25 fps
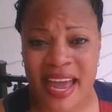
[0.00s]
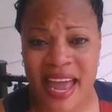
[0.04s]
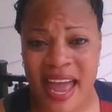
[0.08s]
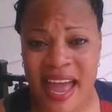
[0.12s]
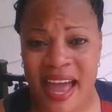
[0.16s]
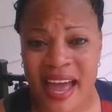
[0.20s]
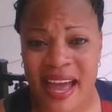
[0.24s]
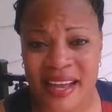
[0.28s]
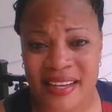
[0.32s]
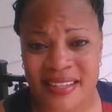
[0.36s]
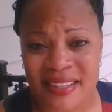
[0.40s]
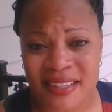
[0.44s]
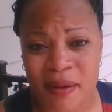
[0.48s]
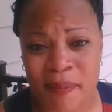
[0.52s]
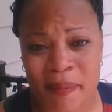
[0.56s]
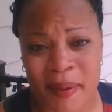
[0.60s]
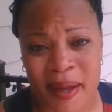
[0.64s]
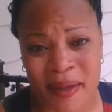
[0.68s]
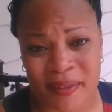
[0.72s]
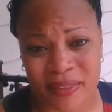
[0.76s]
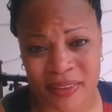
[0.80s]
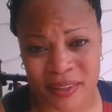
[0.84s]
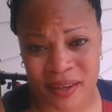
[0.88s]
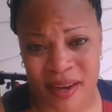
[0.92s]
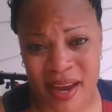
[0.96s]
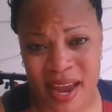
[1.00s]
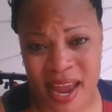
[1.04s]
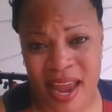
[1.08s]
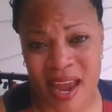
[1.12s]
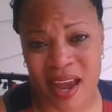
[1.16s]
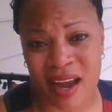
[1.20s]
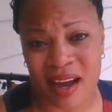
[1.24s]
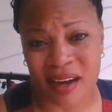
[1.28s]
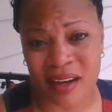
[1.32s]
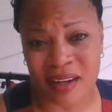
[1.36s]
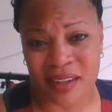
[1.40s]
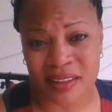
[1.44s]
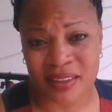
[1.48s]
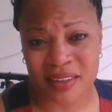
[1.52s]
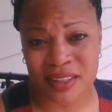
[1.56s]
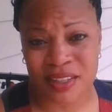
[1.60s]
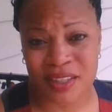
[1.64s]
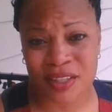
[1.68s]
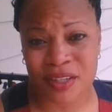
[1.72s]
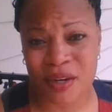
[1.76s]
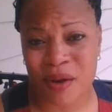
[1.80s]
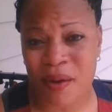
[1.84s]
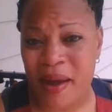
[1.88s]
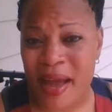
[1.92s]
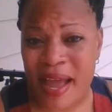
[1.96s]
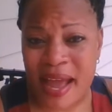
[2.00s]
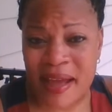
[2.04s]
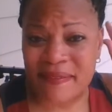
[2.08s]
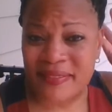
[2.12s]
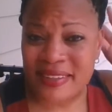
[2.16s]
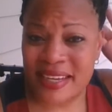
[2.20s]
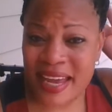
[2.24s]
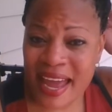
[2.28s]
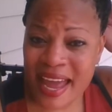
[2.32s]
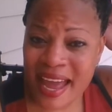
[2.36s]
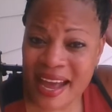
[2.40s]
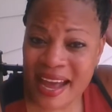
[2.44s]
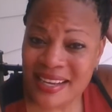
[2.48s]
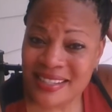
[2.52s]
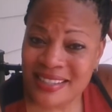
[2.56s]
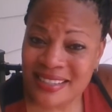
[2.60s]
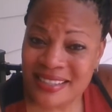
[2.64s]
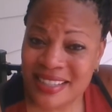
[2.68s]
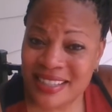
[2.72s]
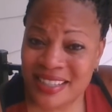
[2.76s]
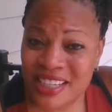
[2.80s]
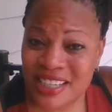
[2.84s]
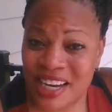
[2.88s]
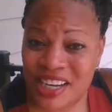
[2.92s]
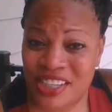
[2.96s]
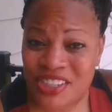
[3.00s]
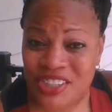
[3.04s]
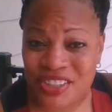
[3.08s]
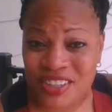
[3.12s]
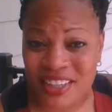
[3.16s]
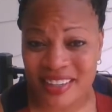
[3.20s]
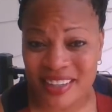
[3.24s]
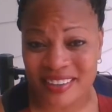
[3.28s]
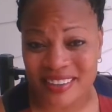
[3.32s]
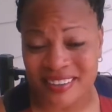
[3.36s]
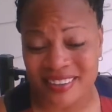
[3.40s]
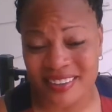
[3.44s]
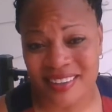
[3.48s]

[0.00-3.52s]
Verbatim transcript: ask about their hair. You don't have to ask to touch it.